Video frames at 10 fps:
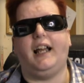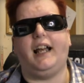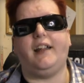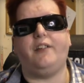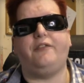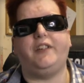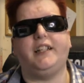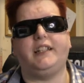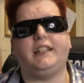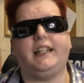and I
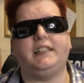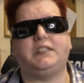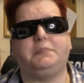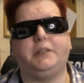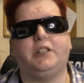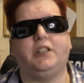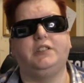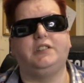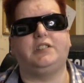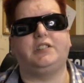think it's
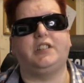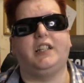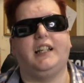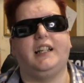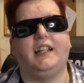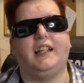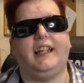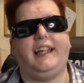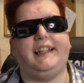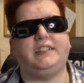because
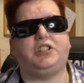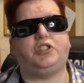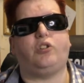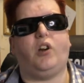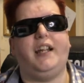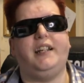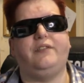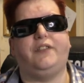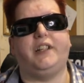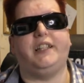it's trying
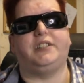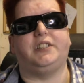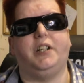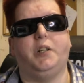for this,